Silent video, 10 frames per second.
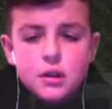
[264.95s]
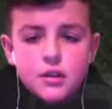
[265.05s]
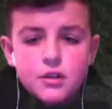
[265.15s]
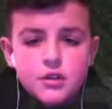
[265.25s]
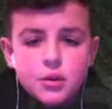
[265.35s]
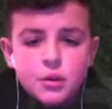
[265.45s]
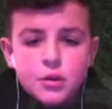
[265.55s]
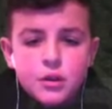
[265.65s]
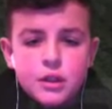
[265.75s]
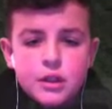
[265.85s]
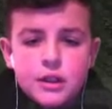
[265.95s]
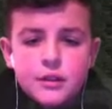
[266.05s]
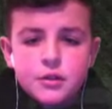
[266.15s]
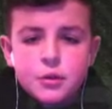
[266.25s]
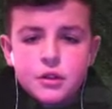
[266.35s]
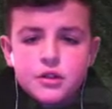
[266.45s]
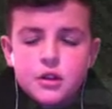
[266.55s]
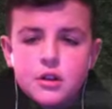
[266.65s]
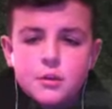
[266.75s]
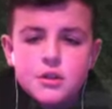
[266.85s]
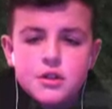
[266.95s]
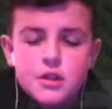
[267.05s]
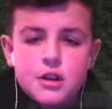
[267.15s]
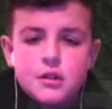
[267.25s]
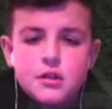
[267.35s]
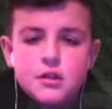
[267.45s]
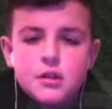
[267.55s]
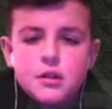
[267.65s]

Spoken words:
It's so annoying, and you have to restart it, which sucks.